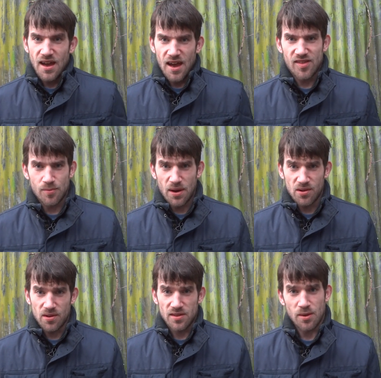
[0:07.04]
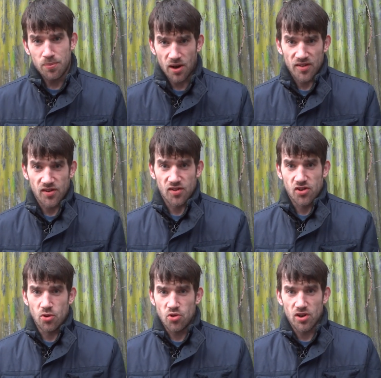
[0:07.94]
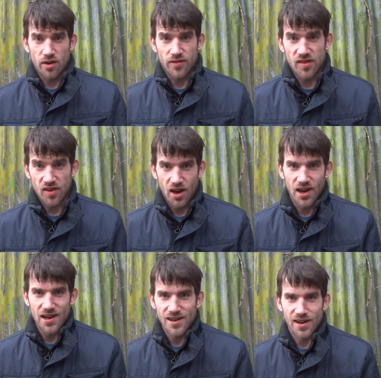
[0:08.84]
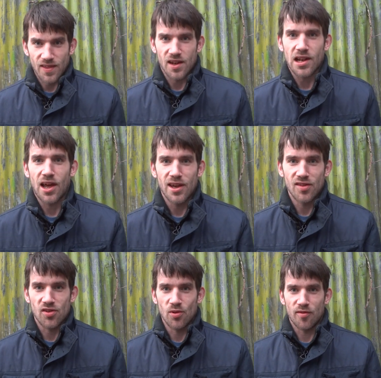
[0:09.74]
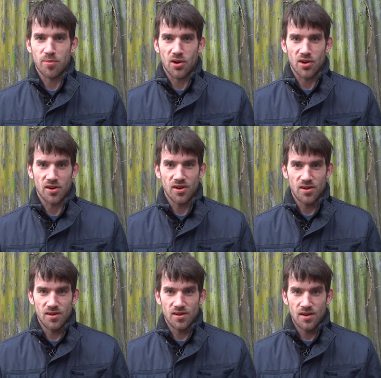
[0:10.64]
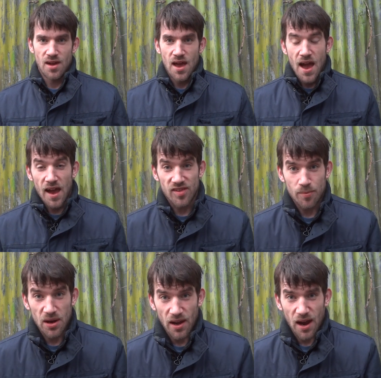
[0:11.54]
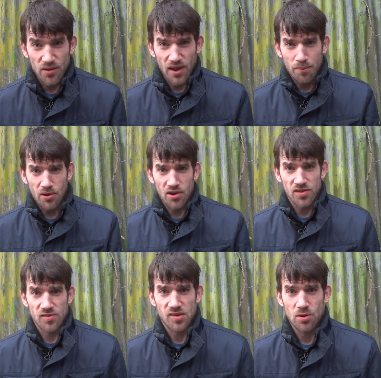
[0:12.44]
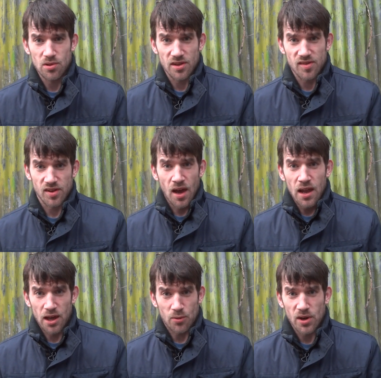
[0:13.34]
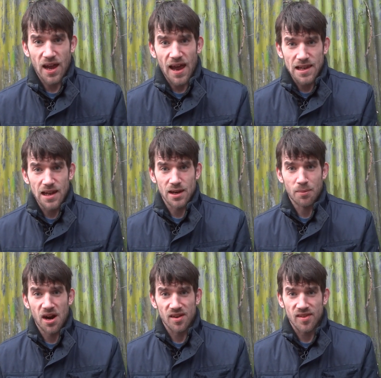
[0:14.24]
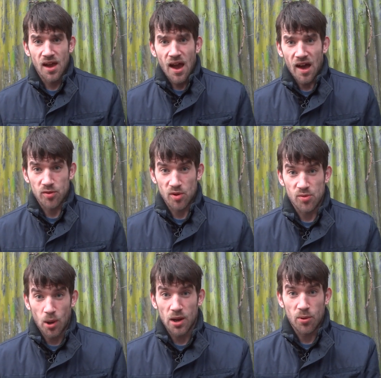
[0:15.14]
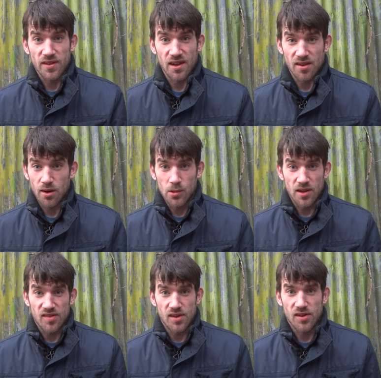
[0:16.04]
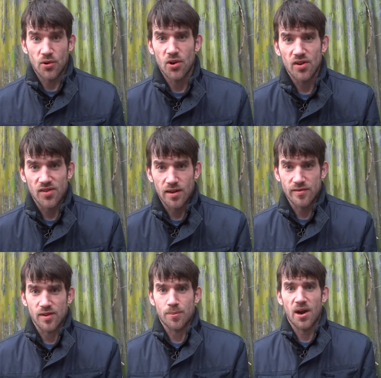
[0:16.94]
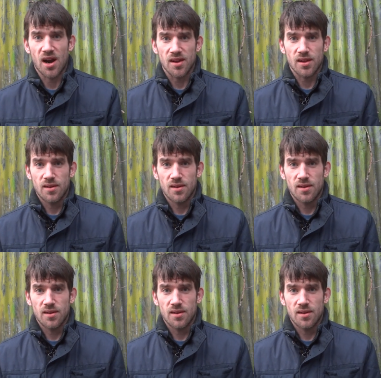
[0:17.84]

It's about the prostitution of this island and the clients who have bought it. It's about how they bought and sold us like we're cattle at a mart as we swallow what they told us and tore ourselves apart.